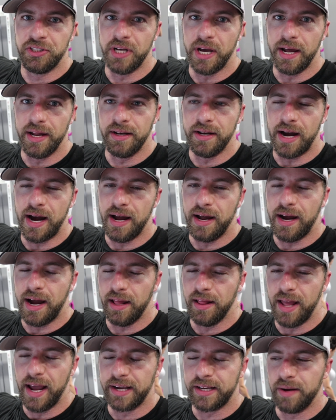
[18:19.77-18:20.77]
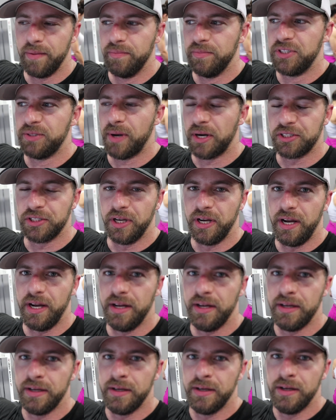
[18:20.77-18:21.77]
each set. I, I like them, especially
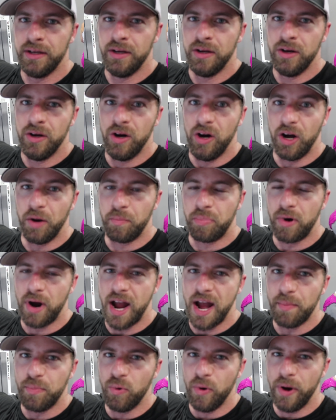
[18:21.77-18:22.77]
on prep,